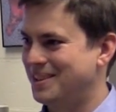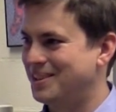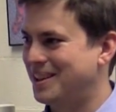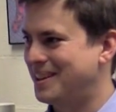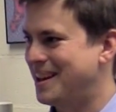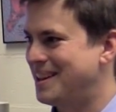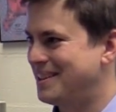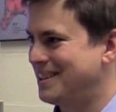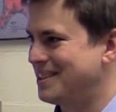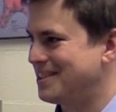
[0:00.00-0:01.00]
good at that.
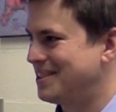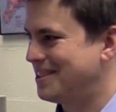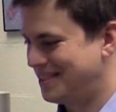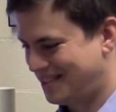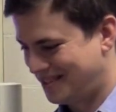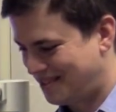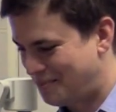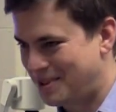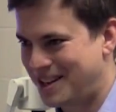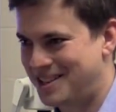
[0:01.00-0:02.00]
That's the
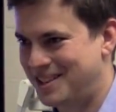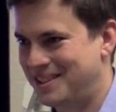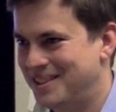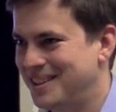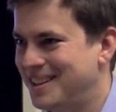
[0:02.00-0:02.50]
reputation.